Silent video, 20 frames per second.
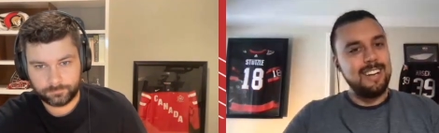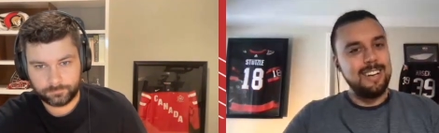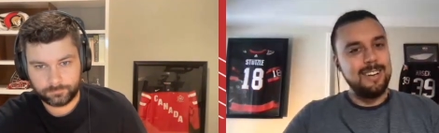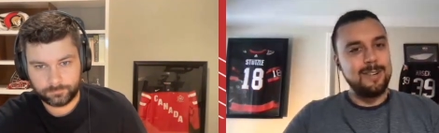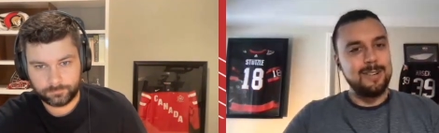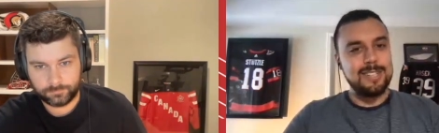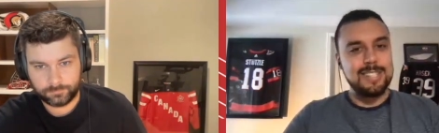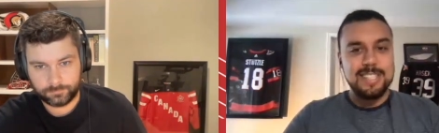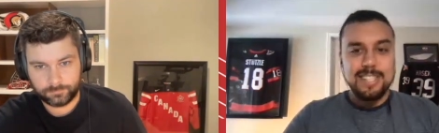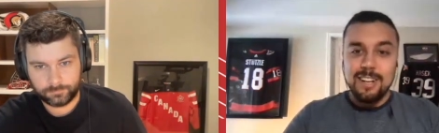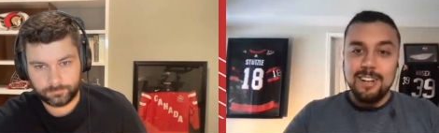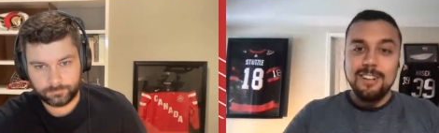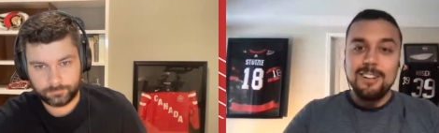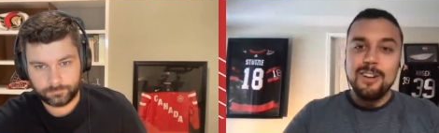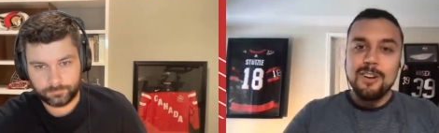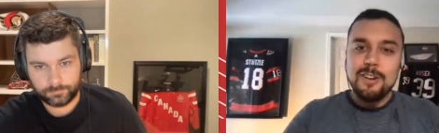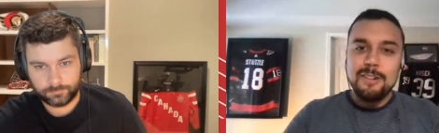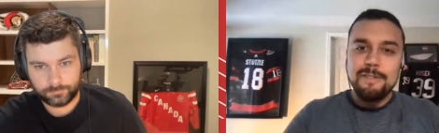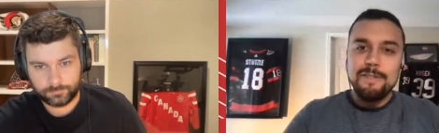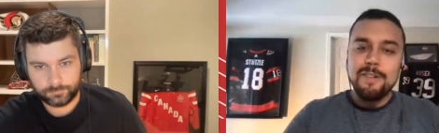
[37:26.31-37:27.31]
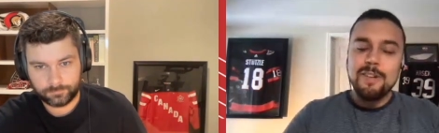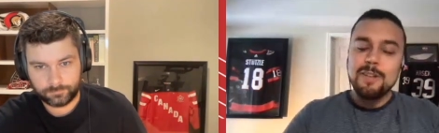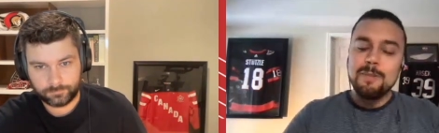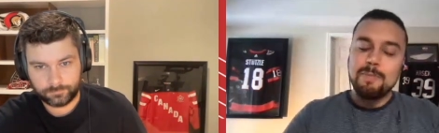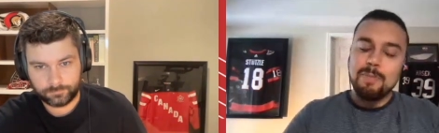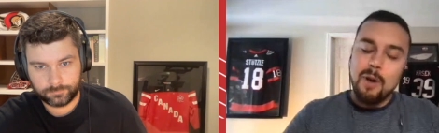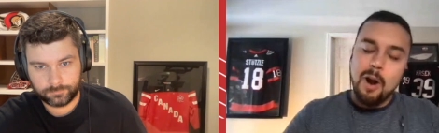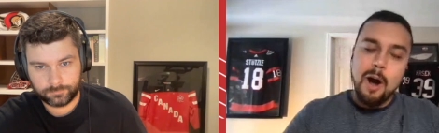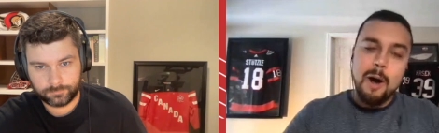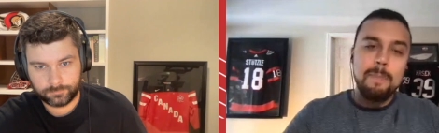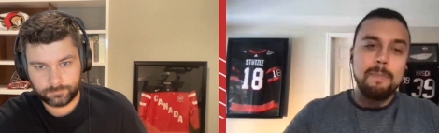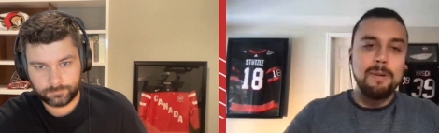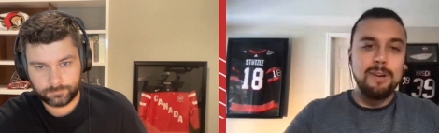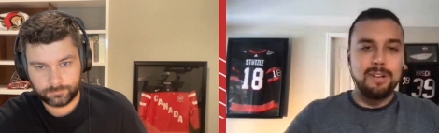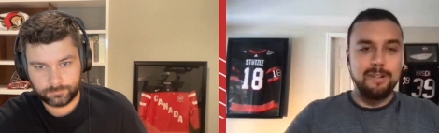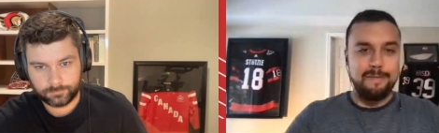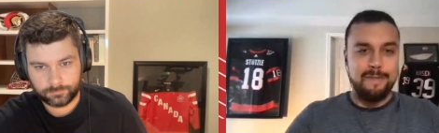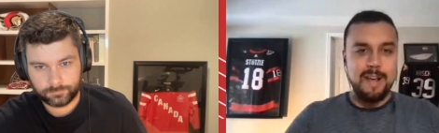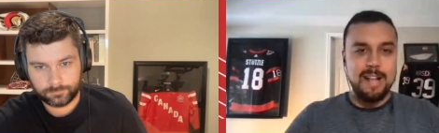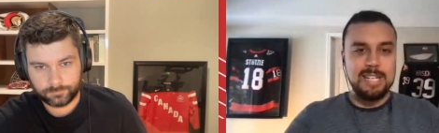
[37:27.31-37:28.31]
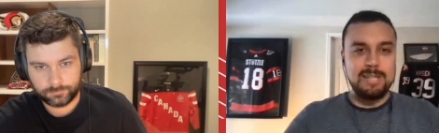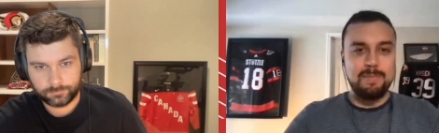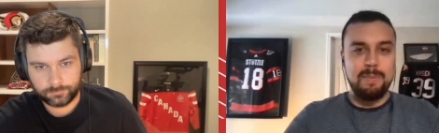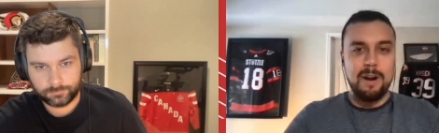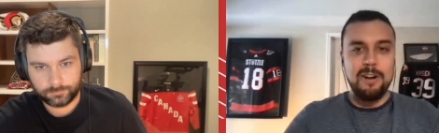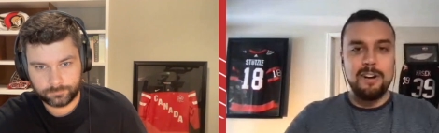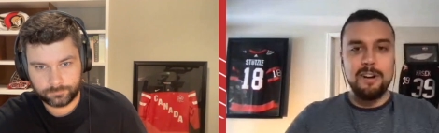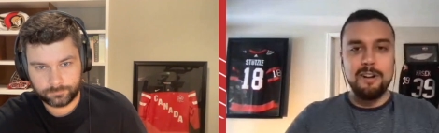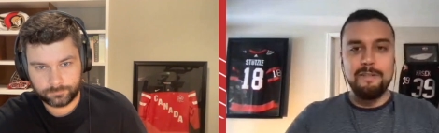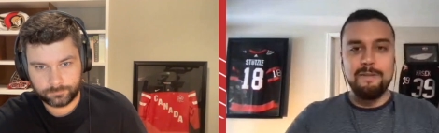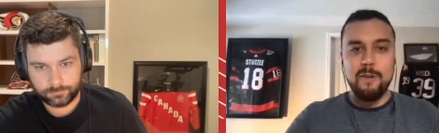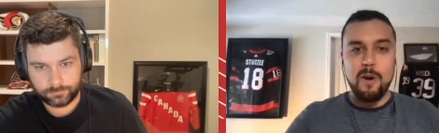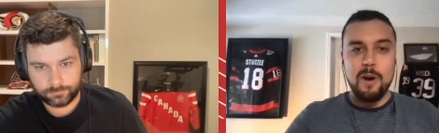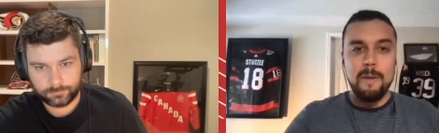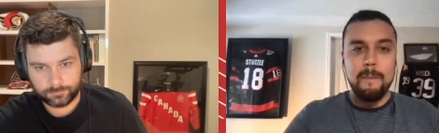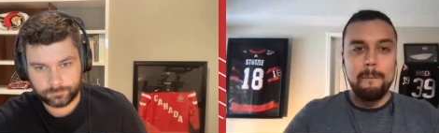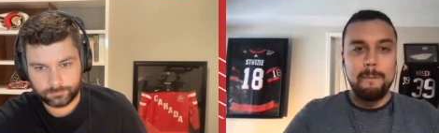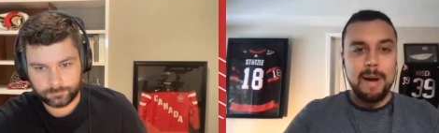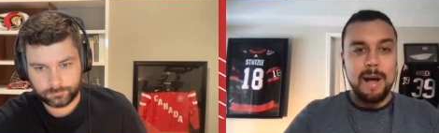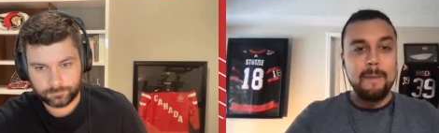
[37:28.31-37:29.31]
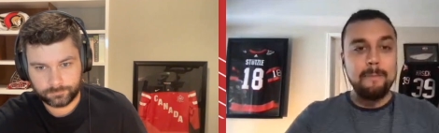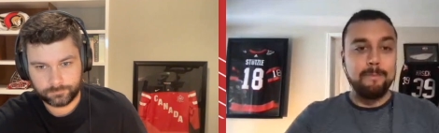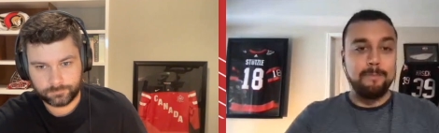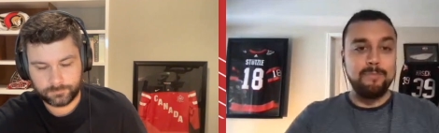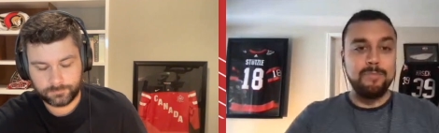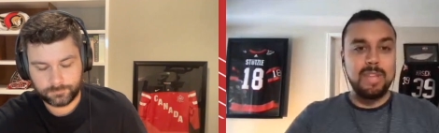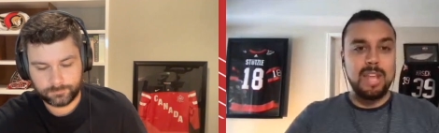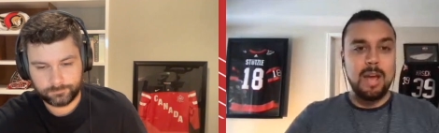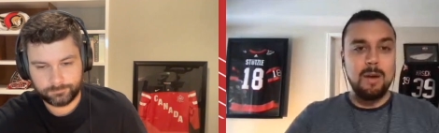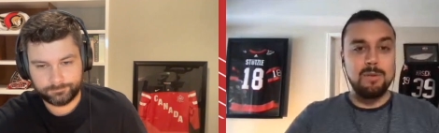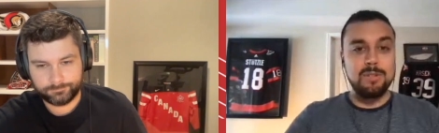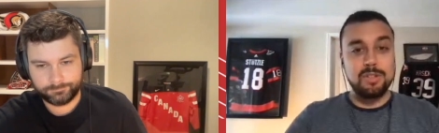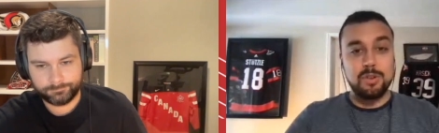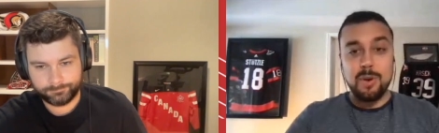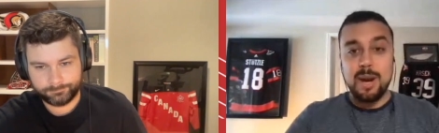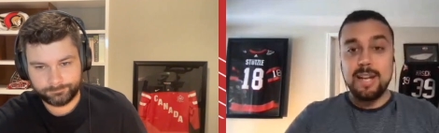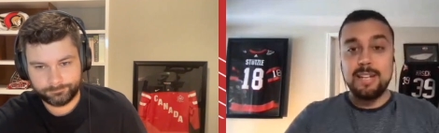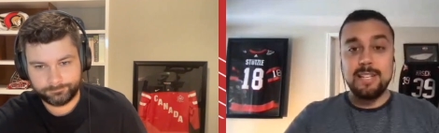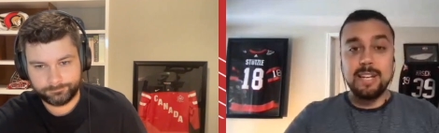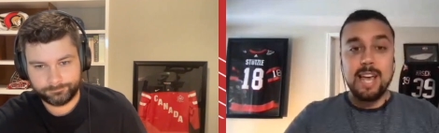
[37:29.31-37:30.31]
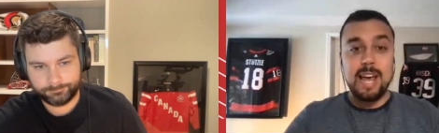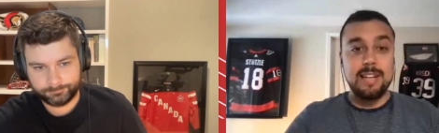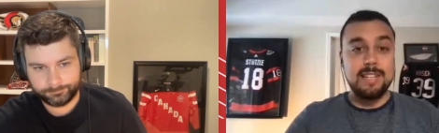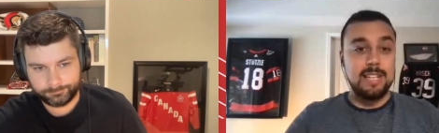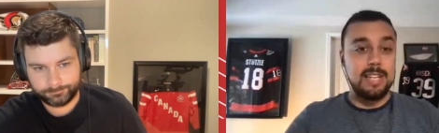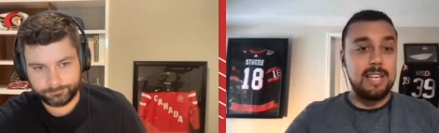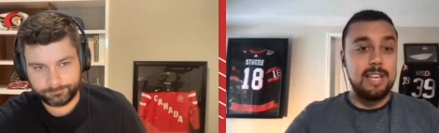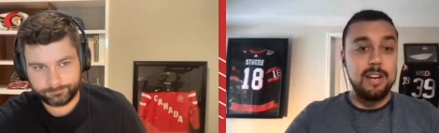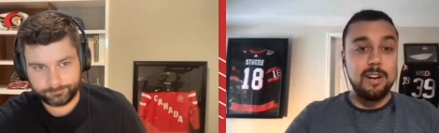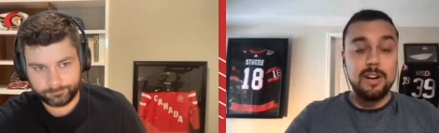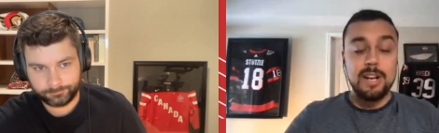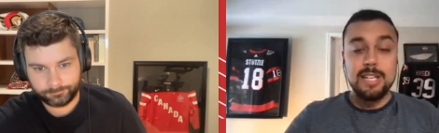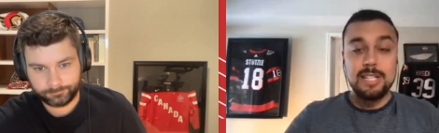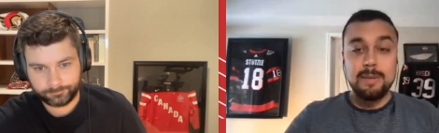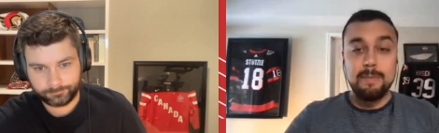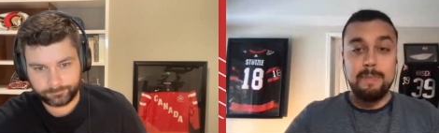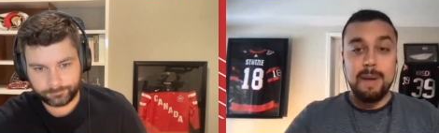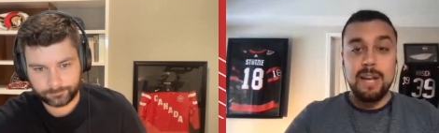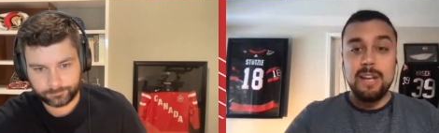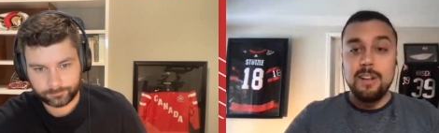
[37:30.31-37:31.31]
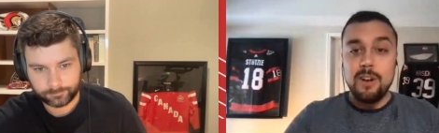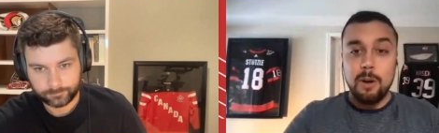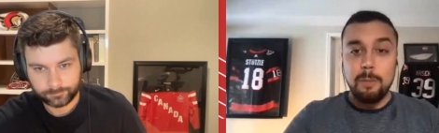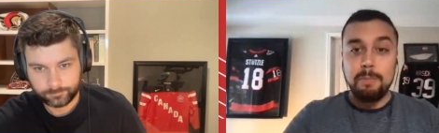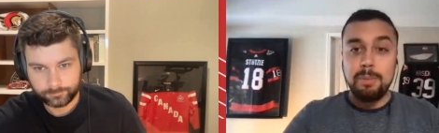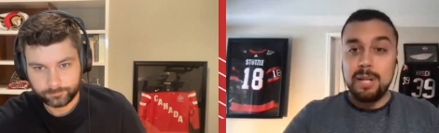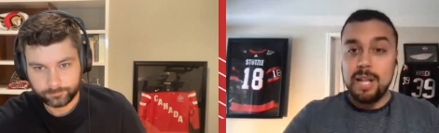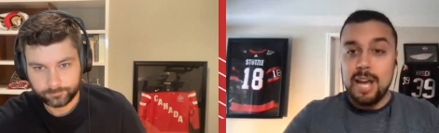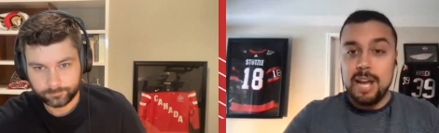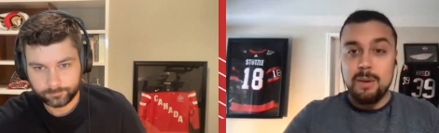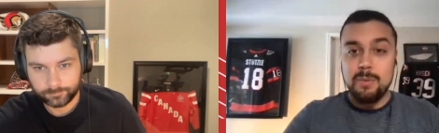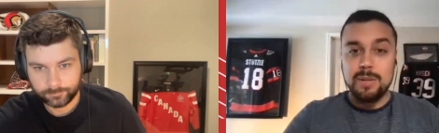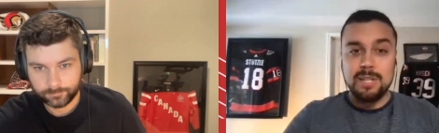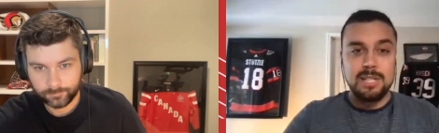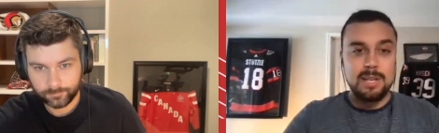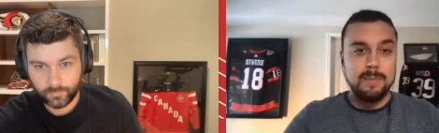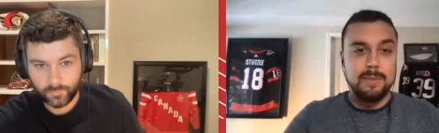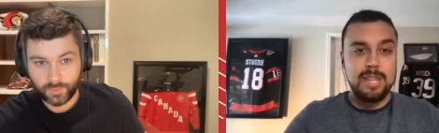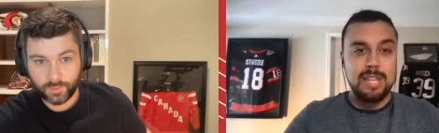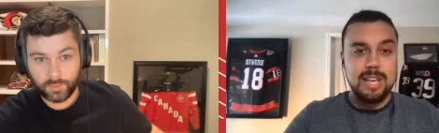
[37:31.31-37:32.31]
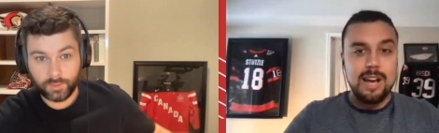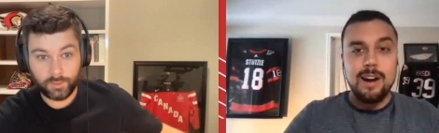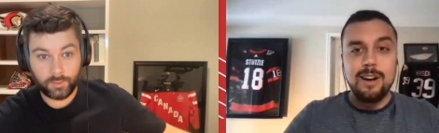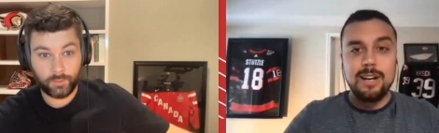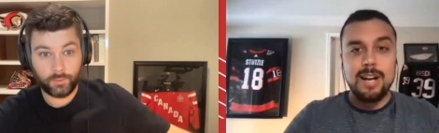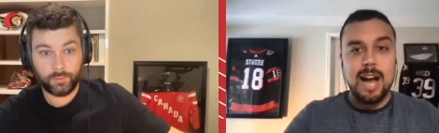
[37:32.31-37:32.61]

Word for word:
Speaker 1: we're still looking for the proper defense partner for him, but it was great to mm-hmm. get to hear his opinion on playing with some of the young